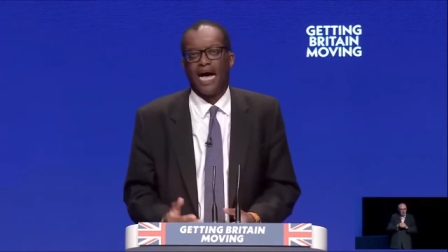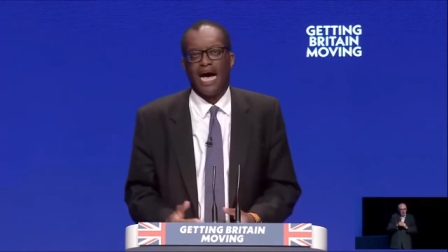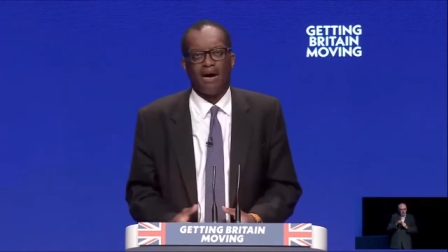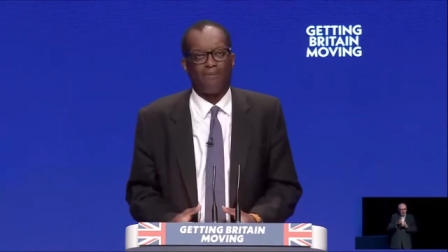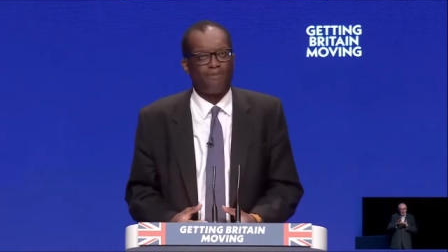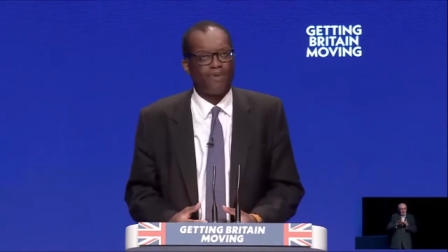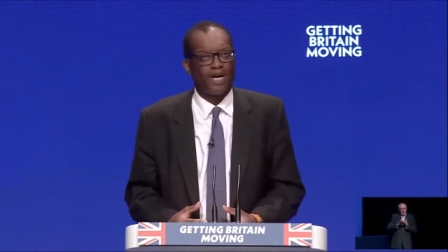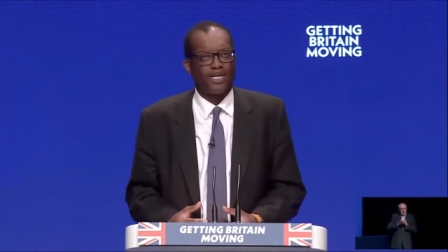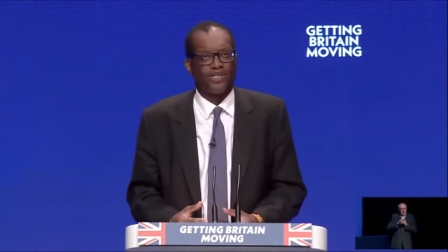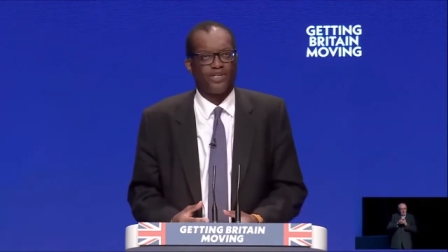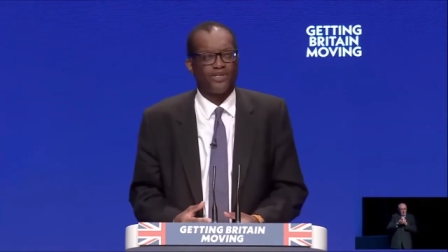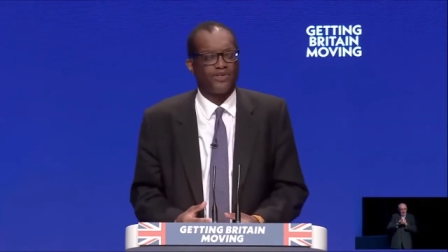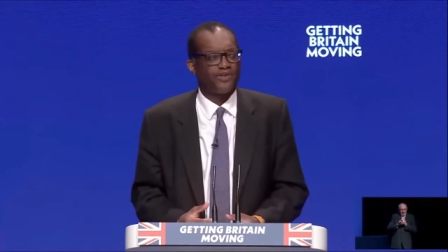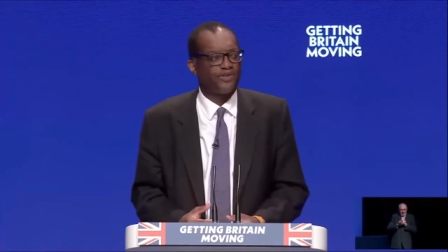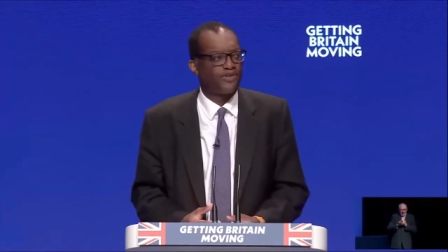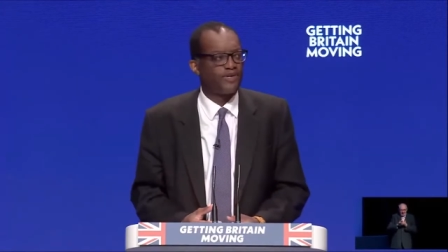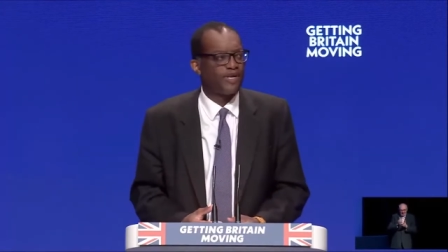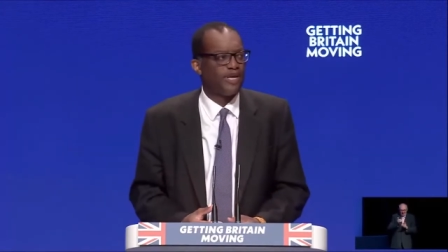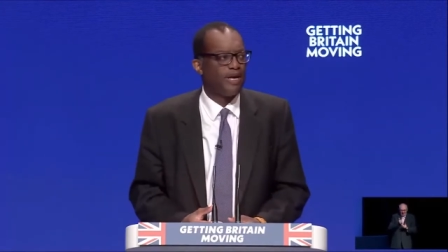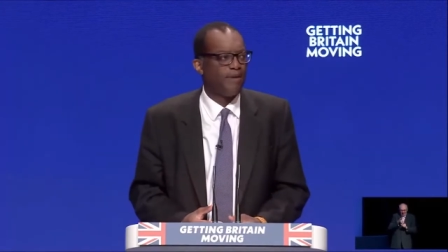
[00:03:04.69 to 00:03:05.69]
our
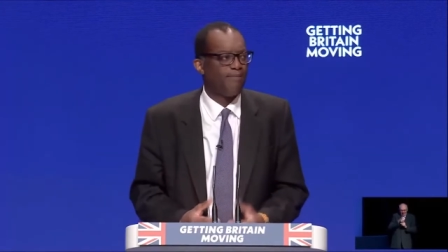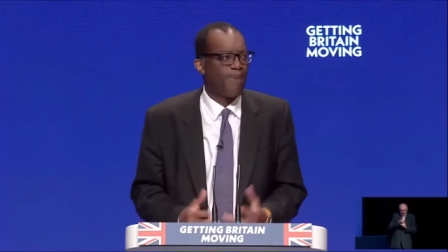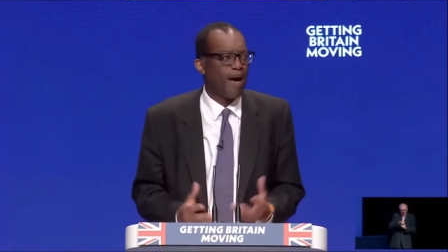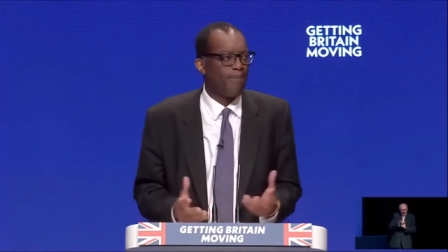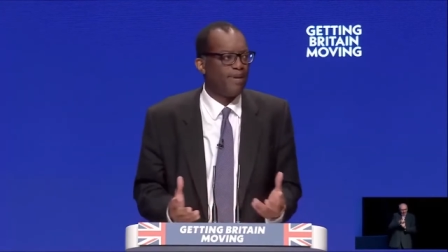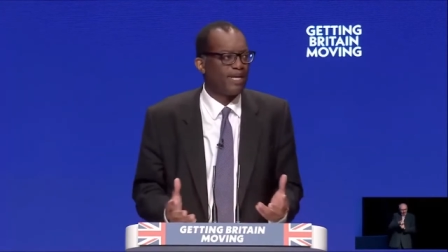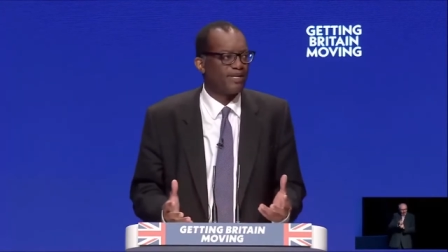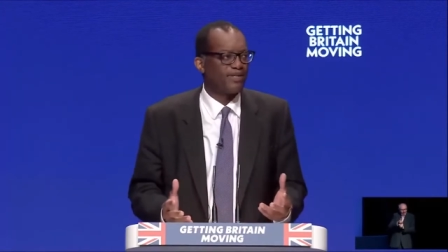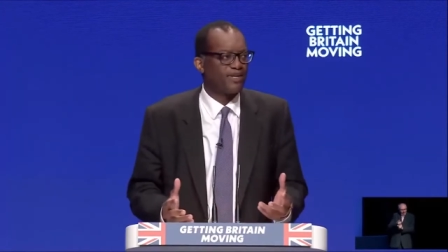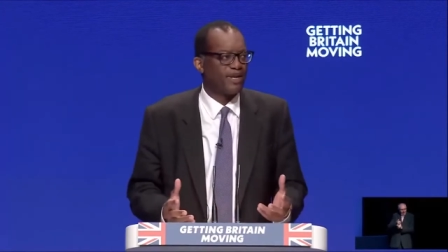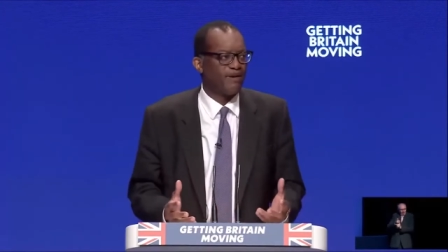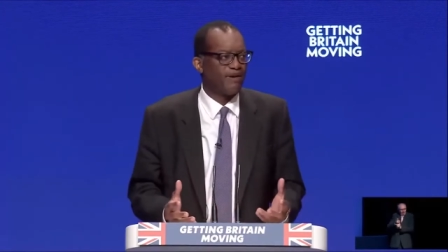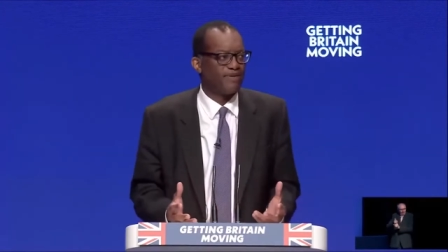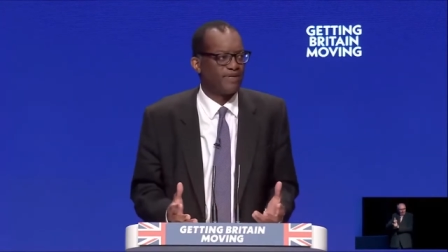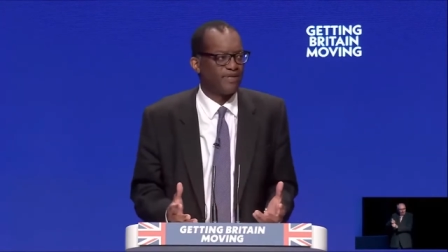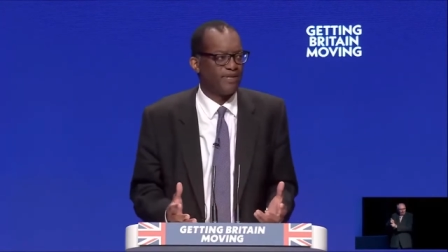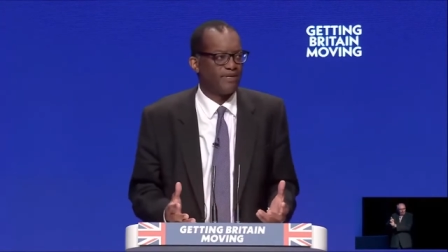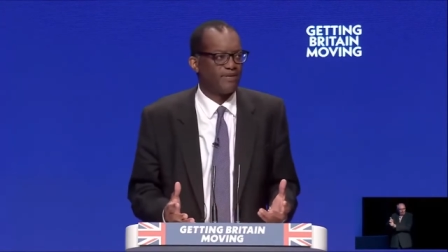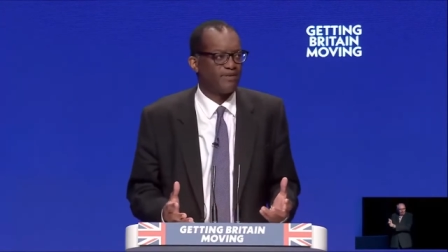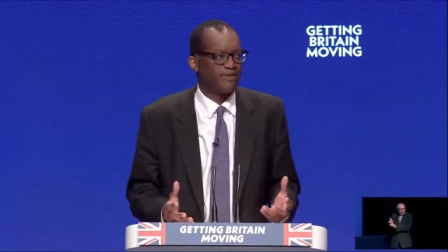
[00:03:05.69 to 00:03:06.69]
precious public
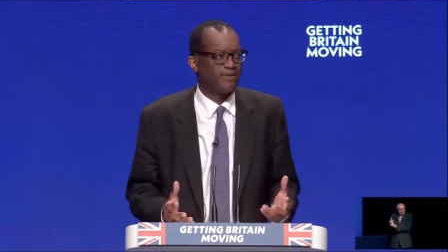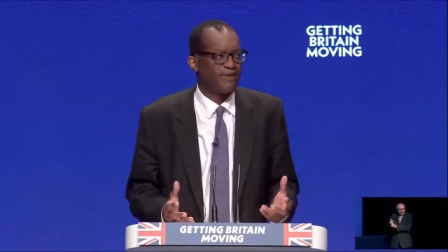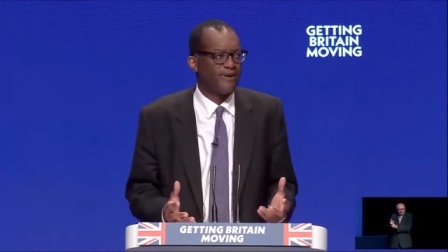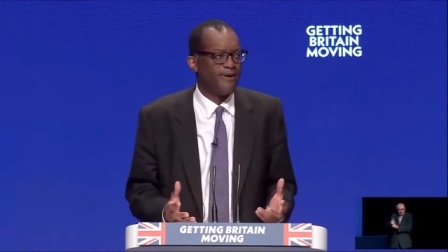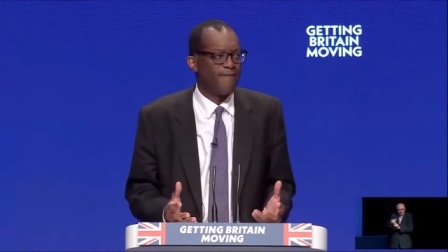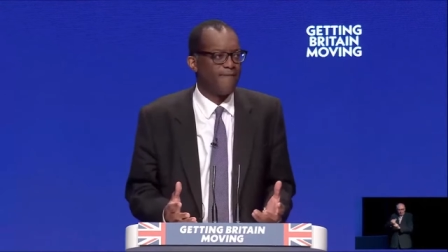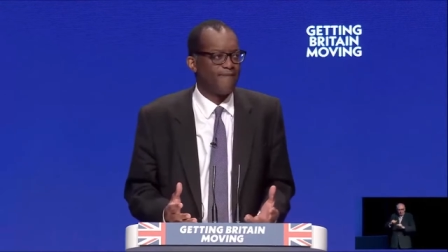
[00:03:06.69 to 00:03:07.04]
services.